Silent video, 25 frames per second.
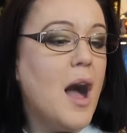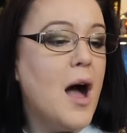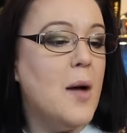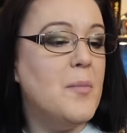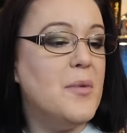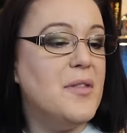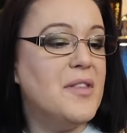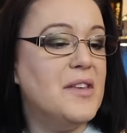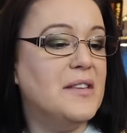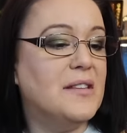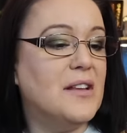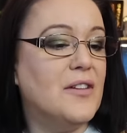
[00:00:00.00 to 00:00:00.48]

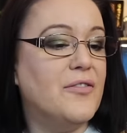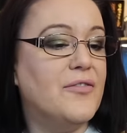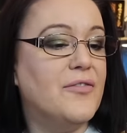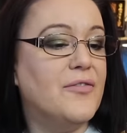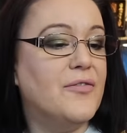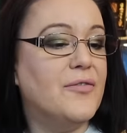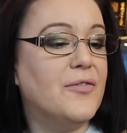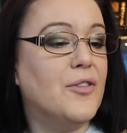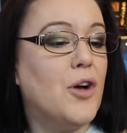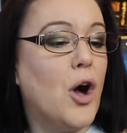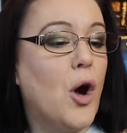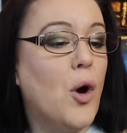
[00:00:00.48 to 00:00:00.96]
Um, but these are
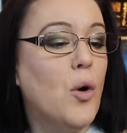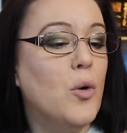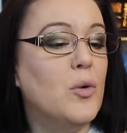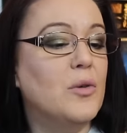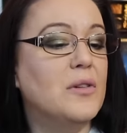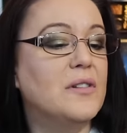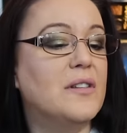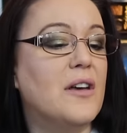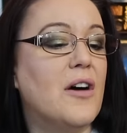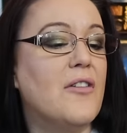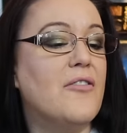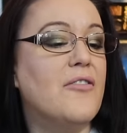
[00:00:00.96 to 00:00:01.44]

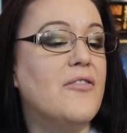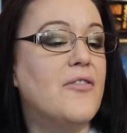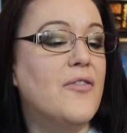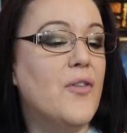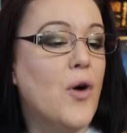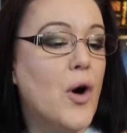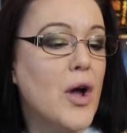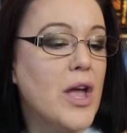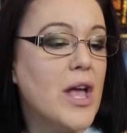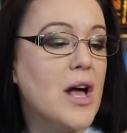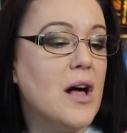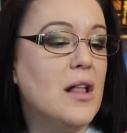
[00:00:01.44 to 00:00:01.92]
gold
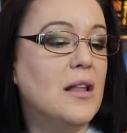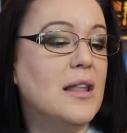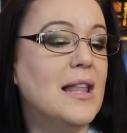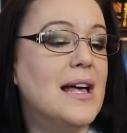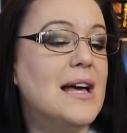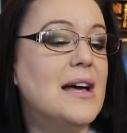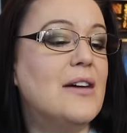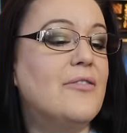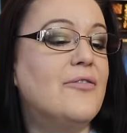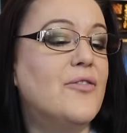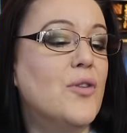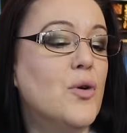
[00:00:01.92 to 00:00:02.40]
foil,
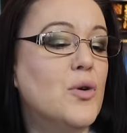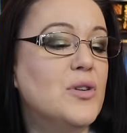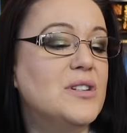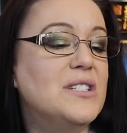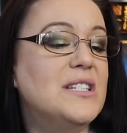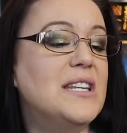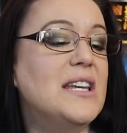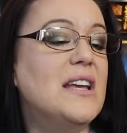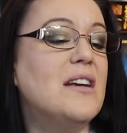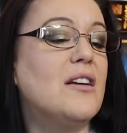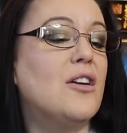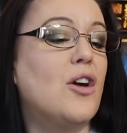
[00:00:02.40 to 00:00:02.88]

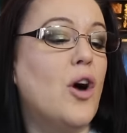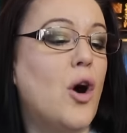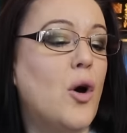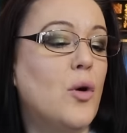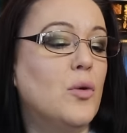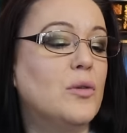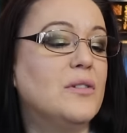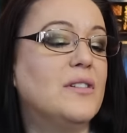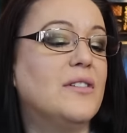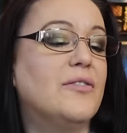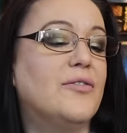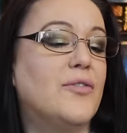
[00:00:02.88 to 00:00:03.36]
40
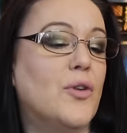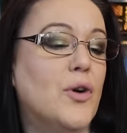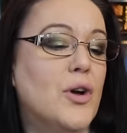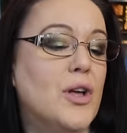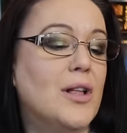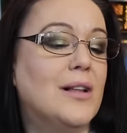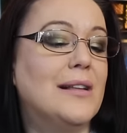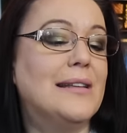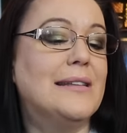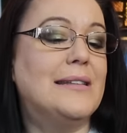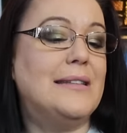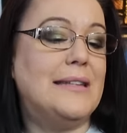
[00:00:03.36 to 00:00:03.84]
gold
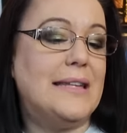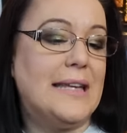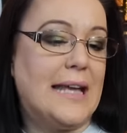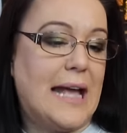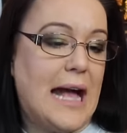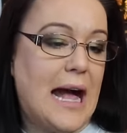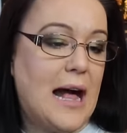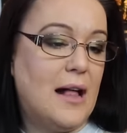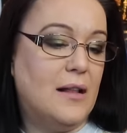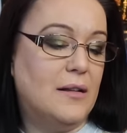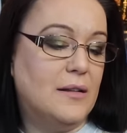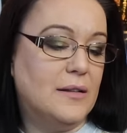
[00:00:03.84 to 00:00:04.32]
foil
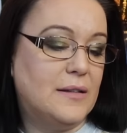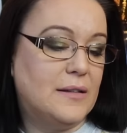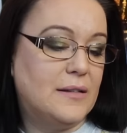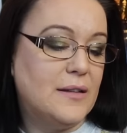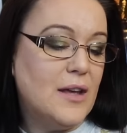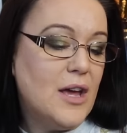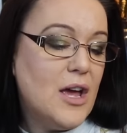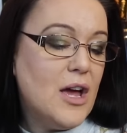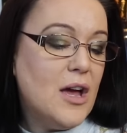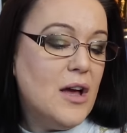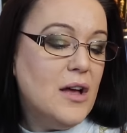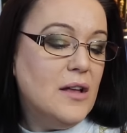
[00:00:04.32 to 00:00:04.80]
decals.